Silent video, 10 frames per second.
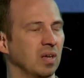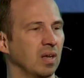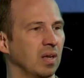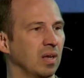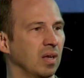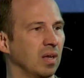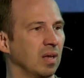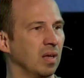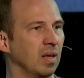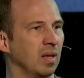
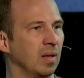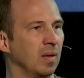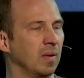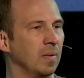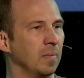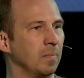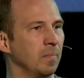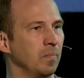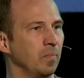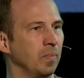
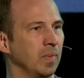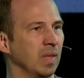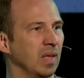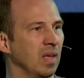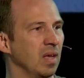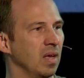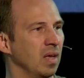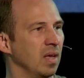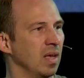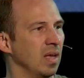
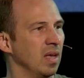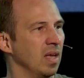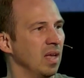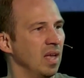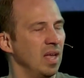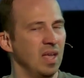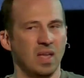No one is speaking in this clip.